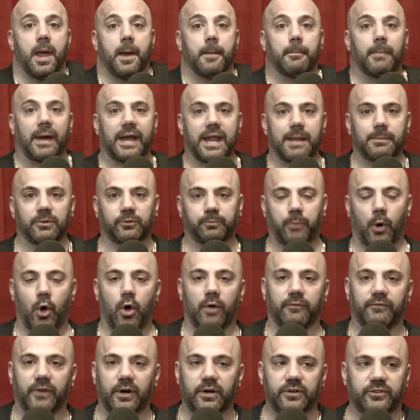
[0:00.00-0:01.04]
My name is
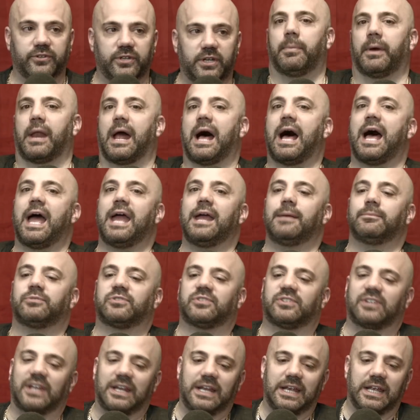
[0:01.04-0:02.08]
Paul Virzi. I am
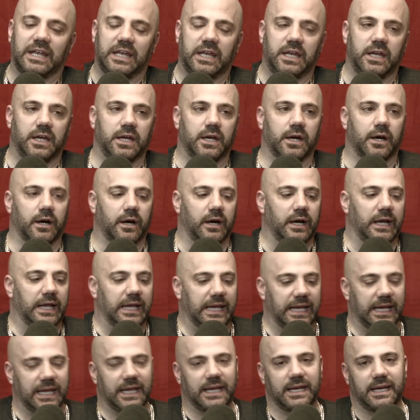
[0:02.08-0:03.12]
sitting here
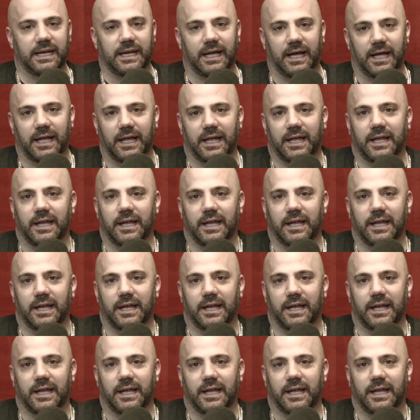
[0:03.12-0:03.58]
in